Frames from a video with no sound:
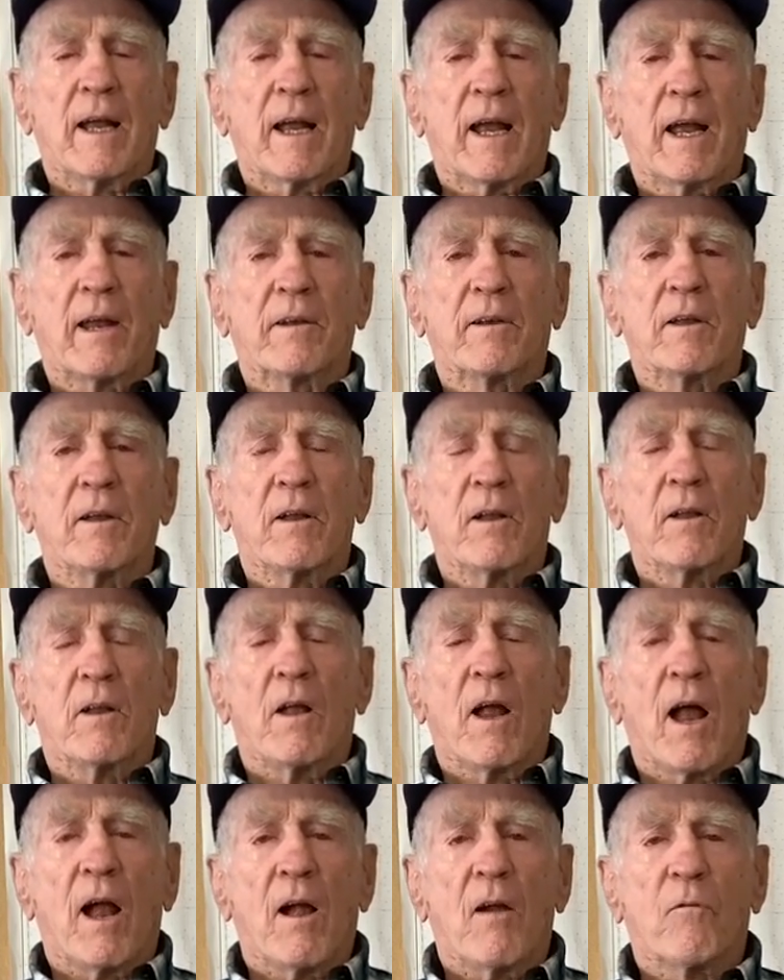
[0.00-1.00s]
And
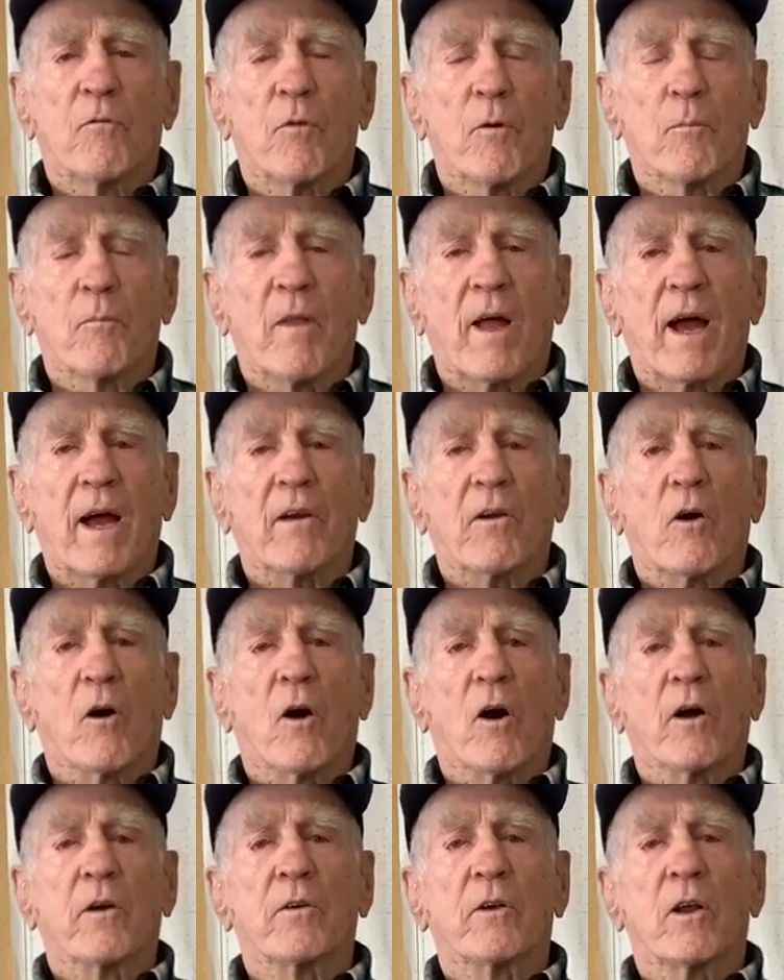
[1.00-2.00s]
from that
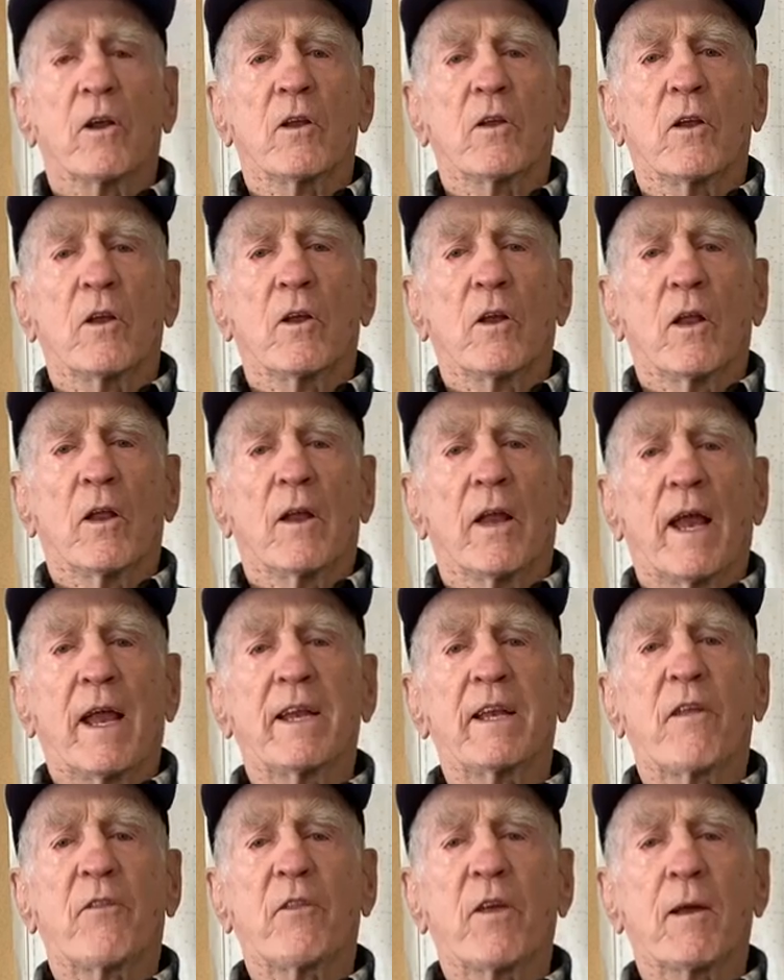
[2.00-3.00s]
on,
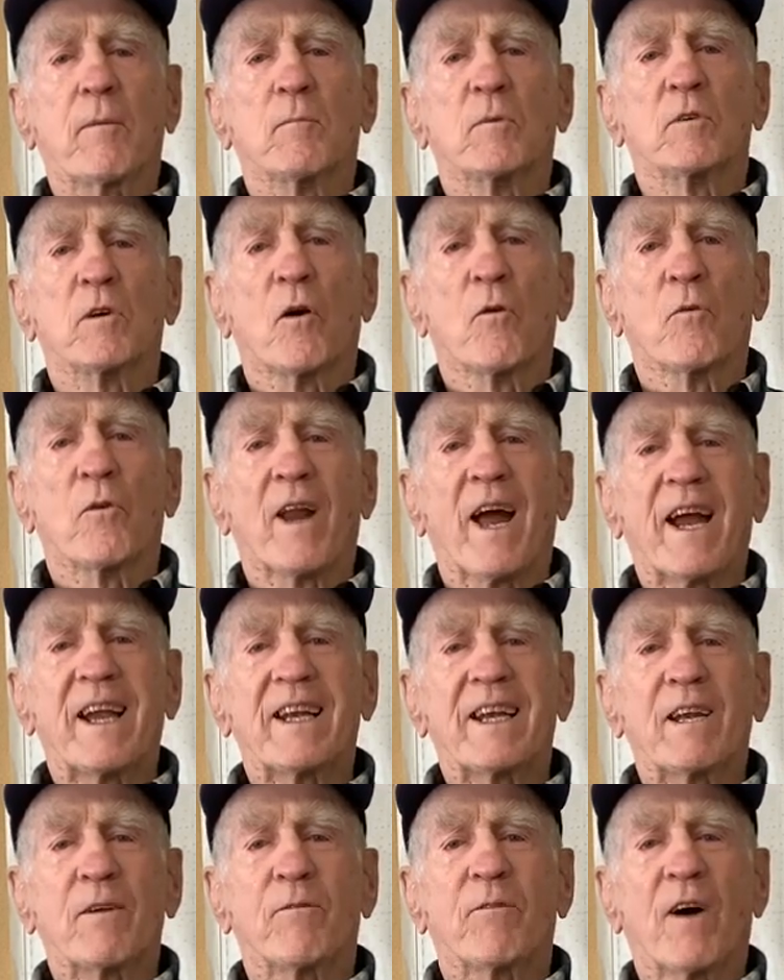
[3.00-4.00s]
anything below
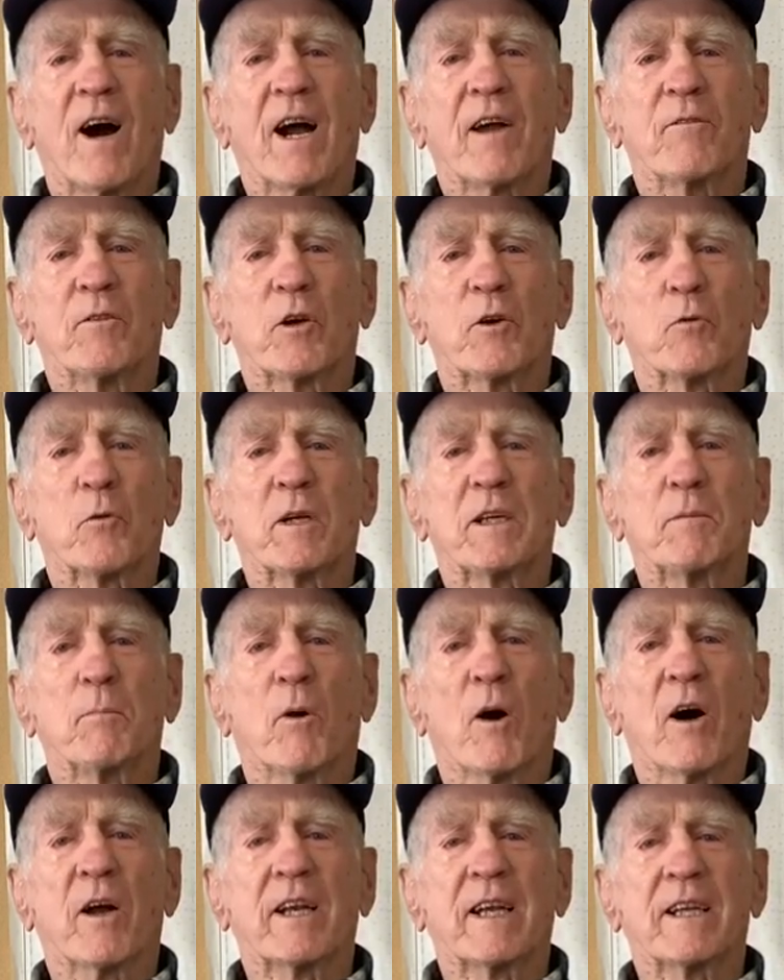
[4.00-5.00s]
95 degree
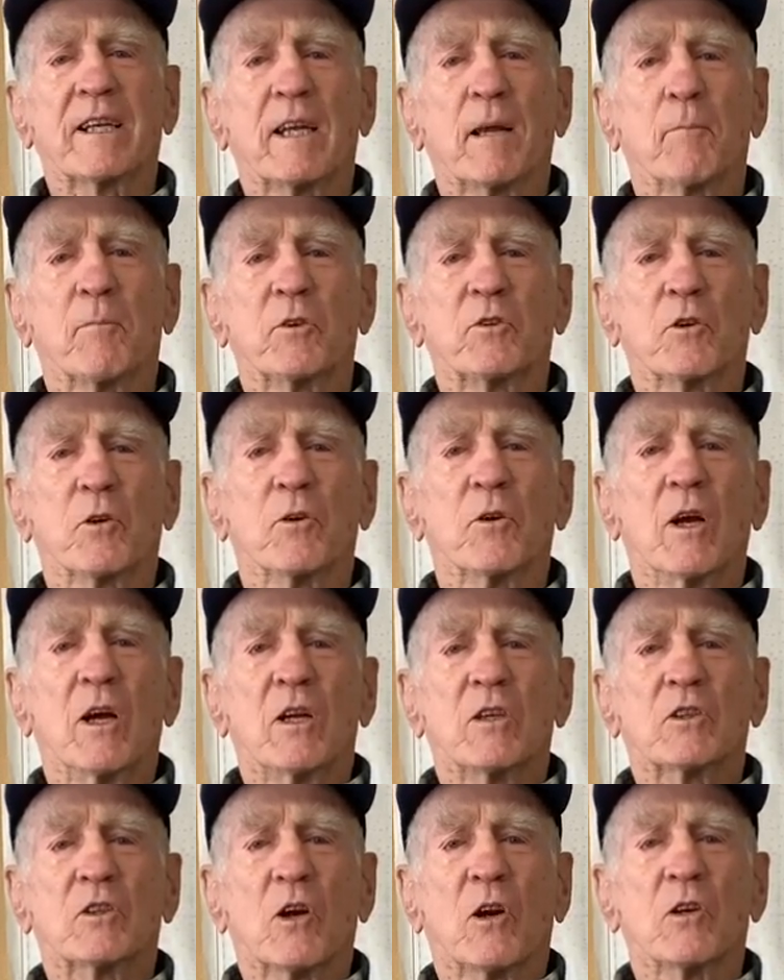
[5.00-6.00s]
body temperature
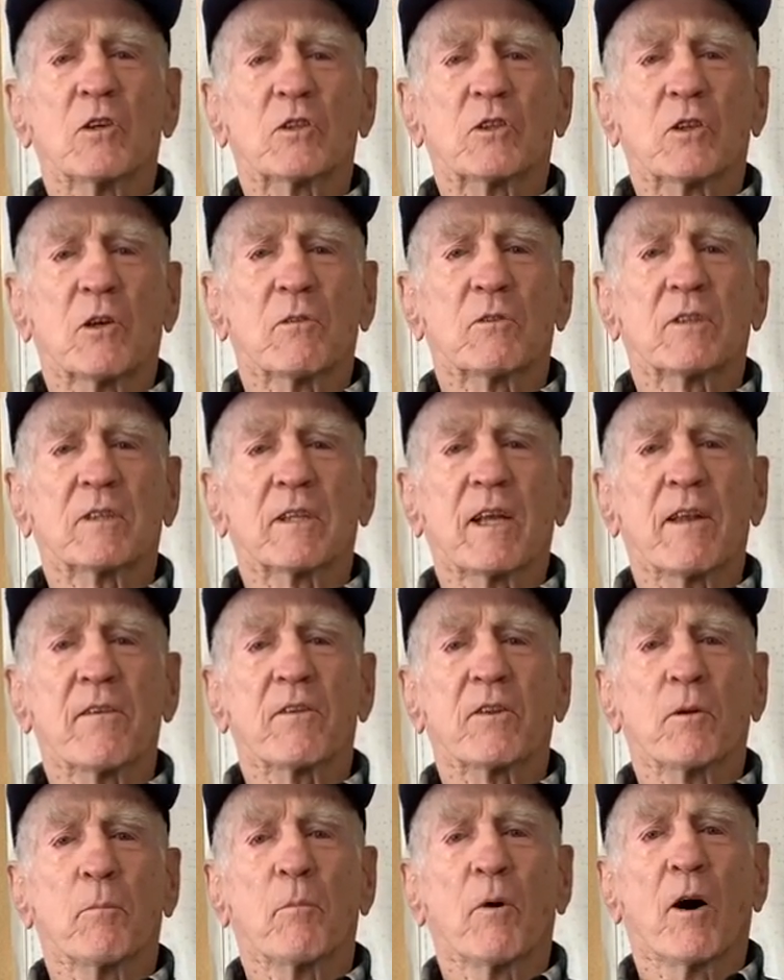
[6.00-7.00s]
starts to
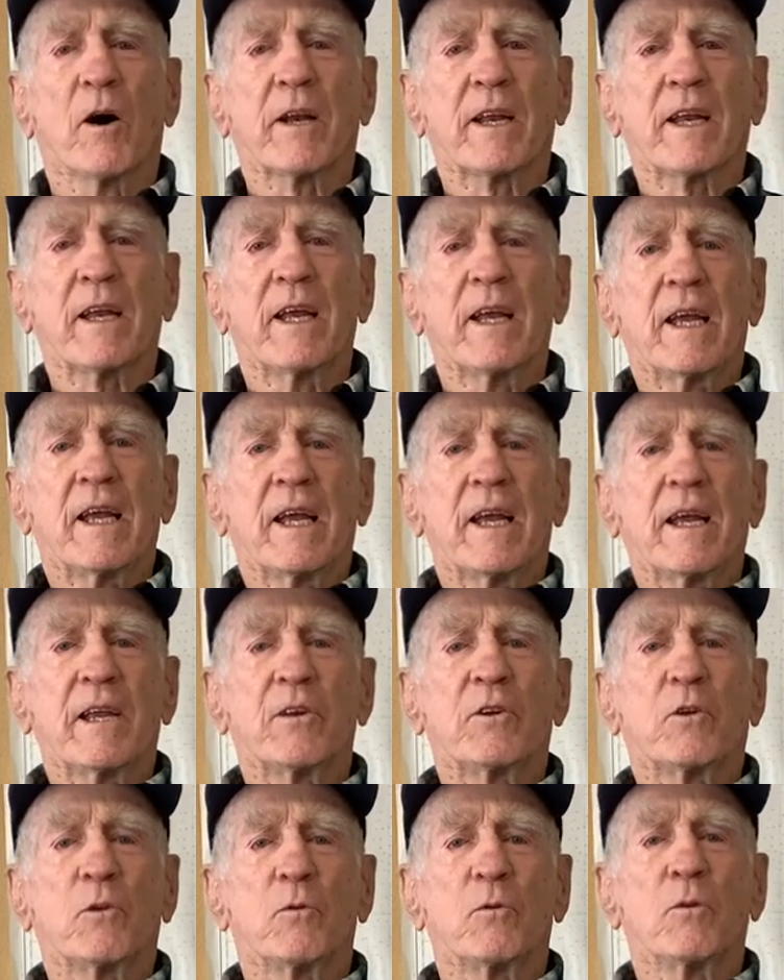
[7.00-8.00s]
send the body
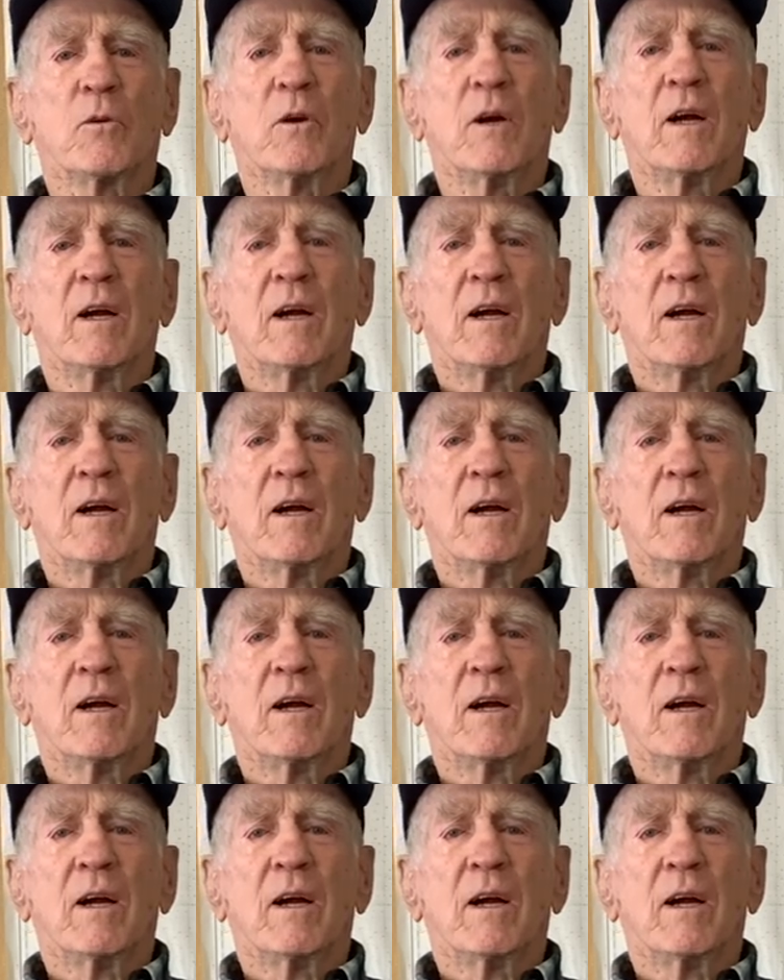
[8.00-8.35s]
into